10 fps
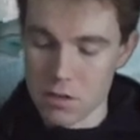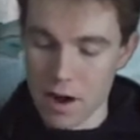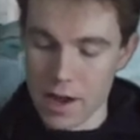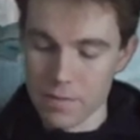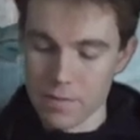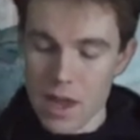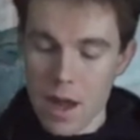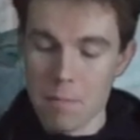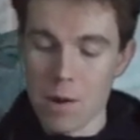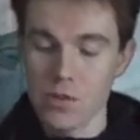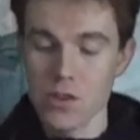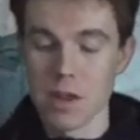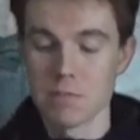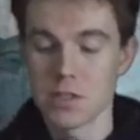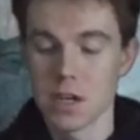Gregg, and both of
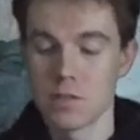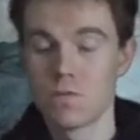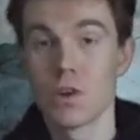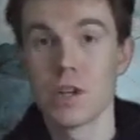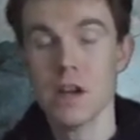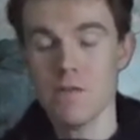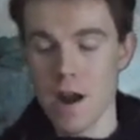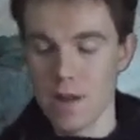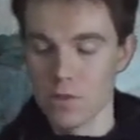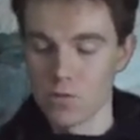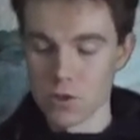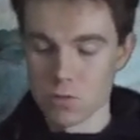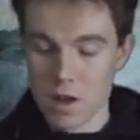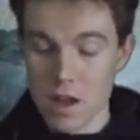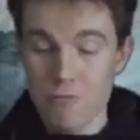them started running around the
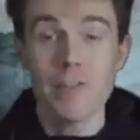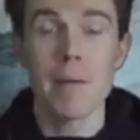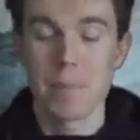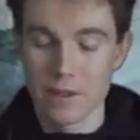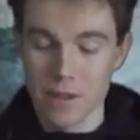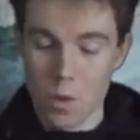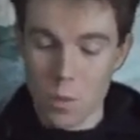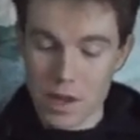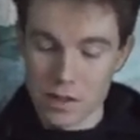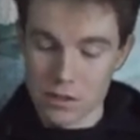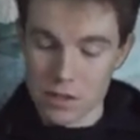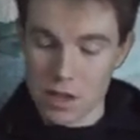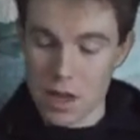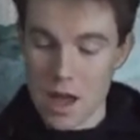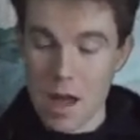room, flapping their wings.
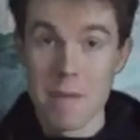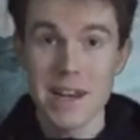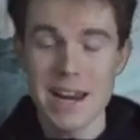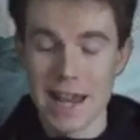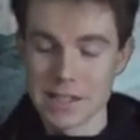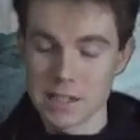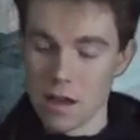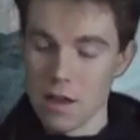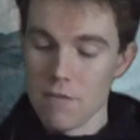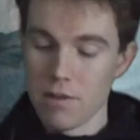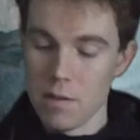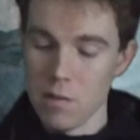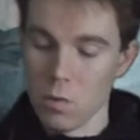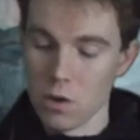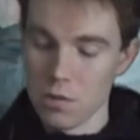A minute later, Philip
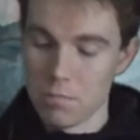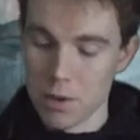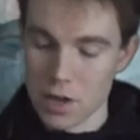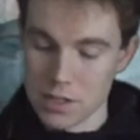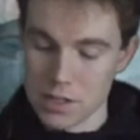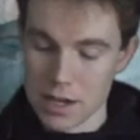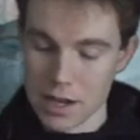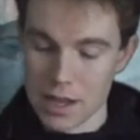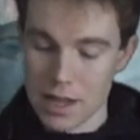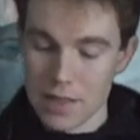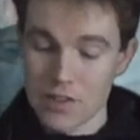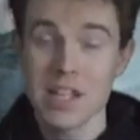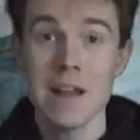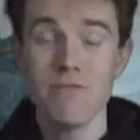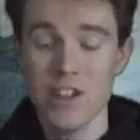and William burst in. The
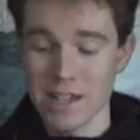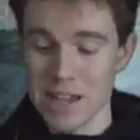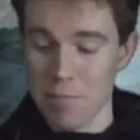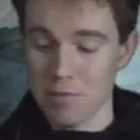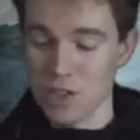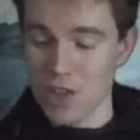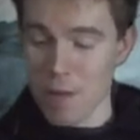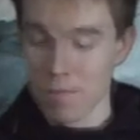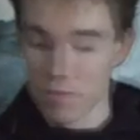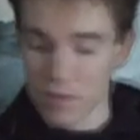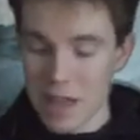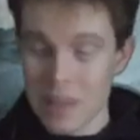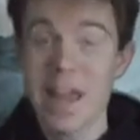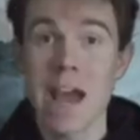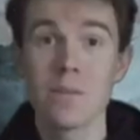same thing had happened to them.
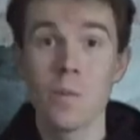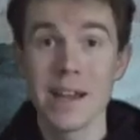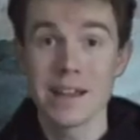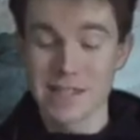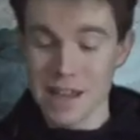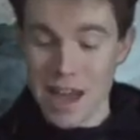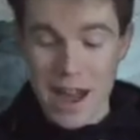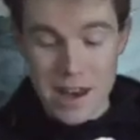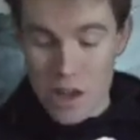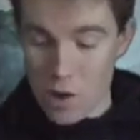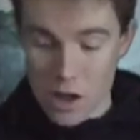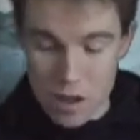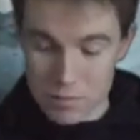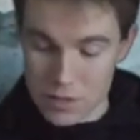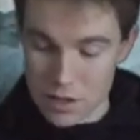They had wings and no
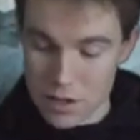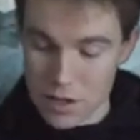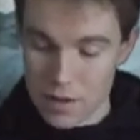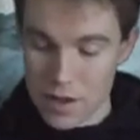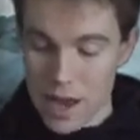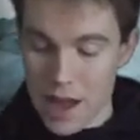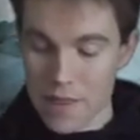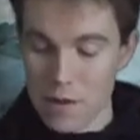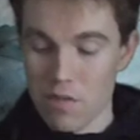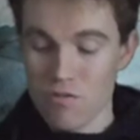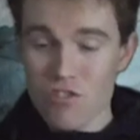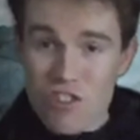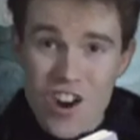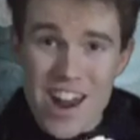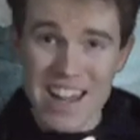arms, and they were
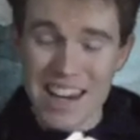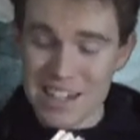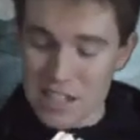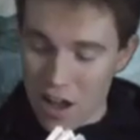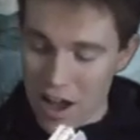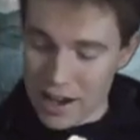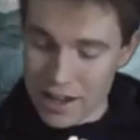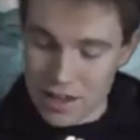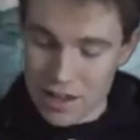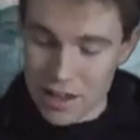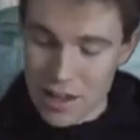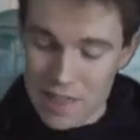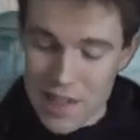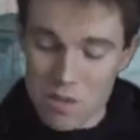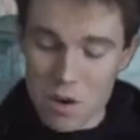really tiny.
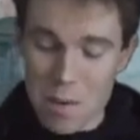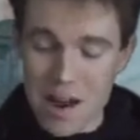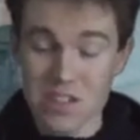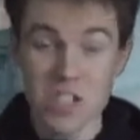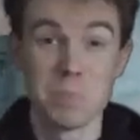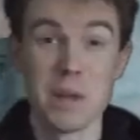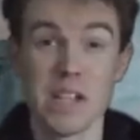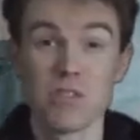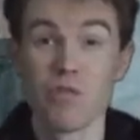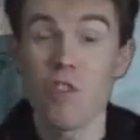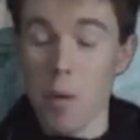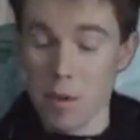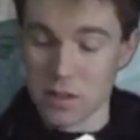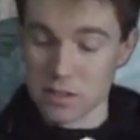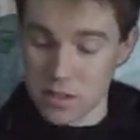They were about as big as
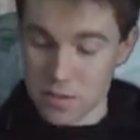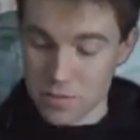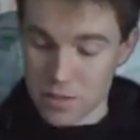robins.